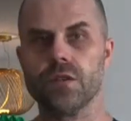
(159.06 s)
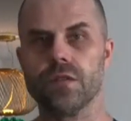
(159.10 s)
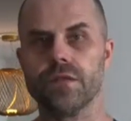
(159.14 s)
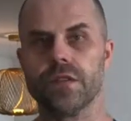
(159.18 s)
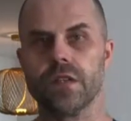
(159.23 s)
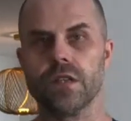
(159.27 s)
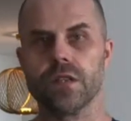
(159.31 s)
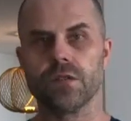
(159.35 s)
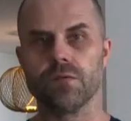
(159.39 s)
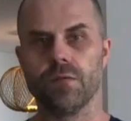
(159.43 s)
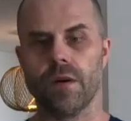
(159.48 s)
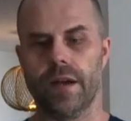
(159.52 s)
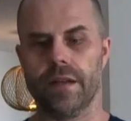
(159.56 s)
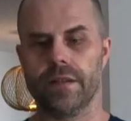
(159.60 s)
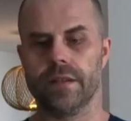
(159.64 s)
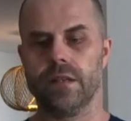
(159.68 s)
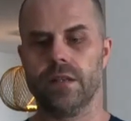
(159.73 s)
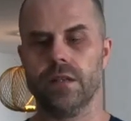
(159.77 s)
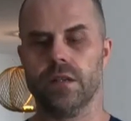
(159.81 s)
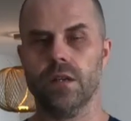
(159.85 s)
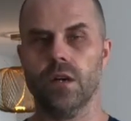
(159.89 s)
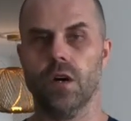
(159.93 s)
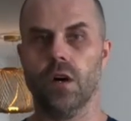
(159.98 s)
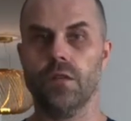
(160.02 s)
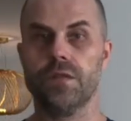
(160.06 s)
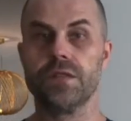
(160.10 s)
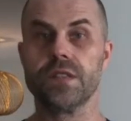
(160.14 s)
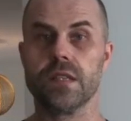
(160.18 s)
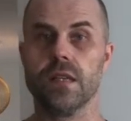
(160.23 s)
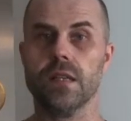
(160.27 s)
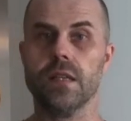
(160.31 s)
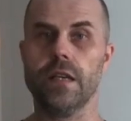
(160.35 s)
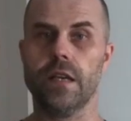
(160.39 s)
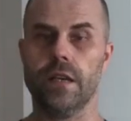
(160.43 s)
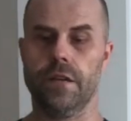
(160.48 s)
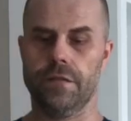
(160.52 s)
of this one, of
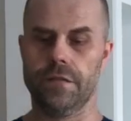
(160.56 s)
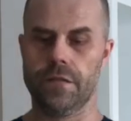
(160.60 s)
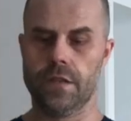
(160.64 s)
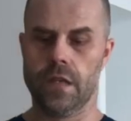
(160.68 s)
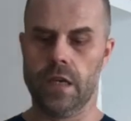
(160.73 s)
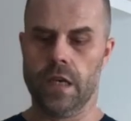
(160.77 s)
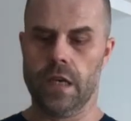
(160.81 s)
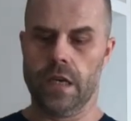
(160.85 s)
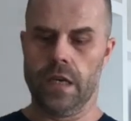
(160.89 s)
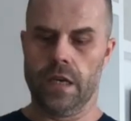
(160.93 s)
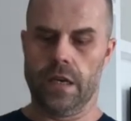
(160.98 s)
sleeved,